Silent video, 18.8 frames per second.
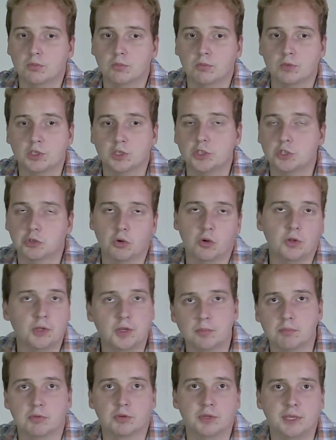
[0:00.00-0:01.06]

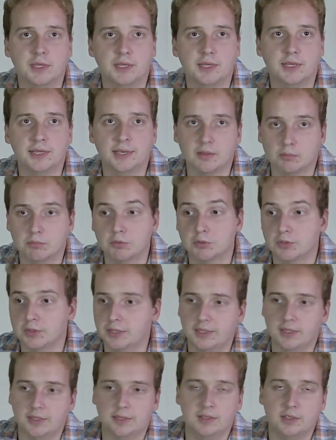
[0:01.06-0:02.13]
controlling breeding and
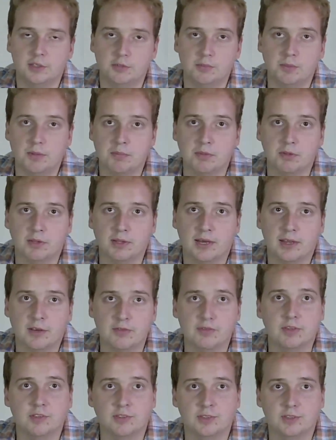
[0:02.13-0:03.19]
breeding these people out of
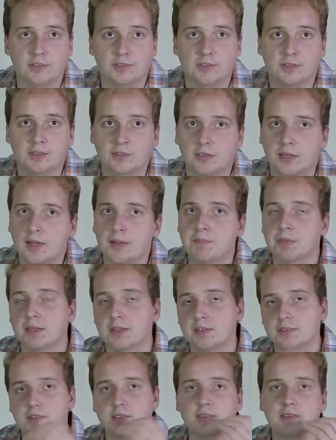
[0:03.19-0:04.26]
existence.
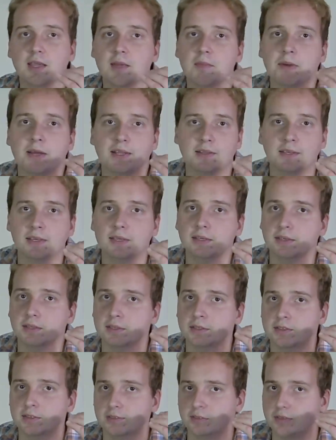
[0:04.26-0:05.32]
It's the same idea.
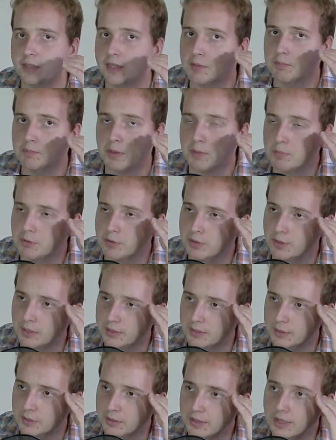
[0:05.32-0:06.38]
It's seeing people that
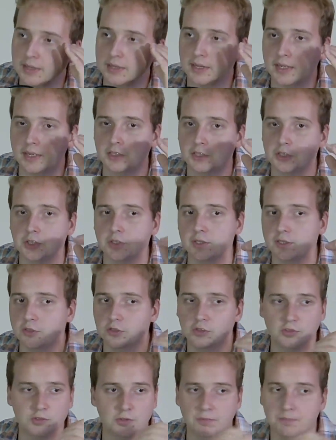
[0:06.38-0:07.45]
they're not actually
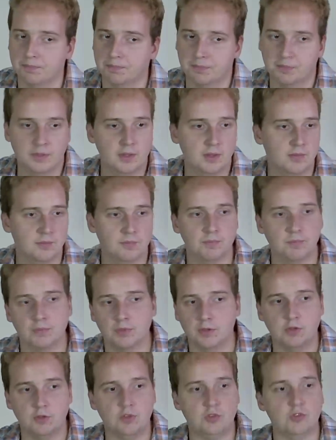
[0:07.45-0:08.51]
just a
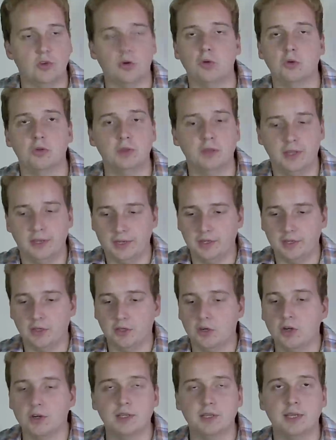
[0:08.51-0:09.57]
soul that
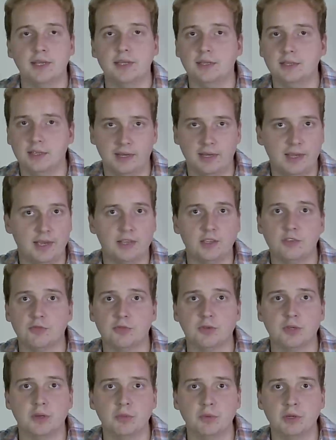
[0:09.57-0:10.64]
incarnated, that has
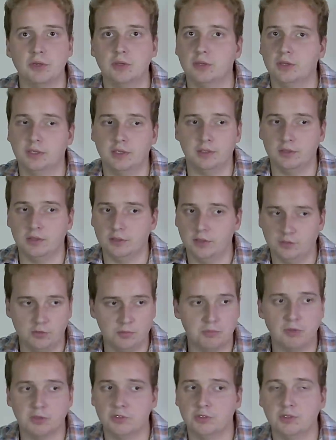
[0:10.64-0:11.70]
free will, and is a
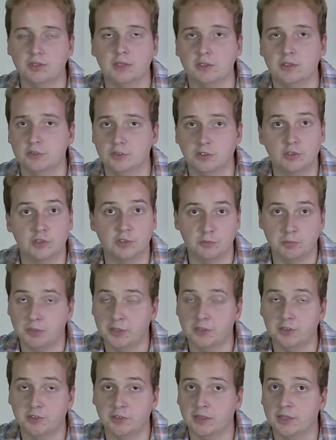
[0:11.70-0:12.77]
person that is just
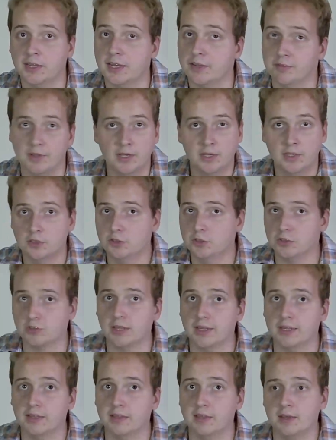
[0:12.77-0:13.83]
experiencing life just
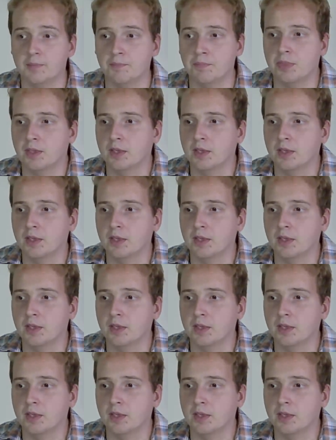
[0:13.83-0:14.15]
like them.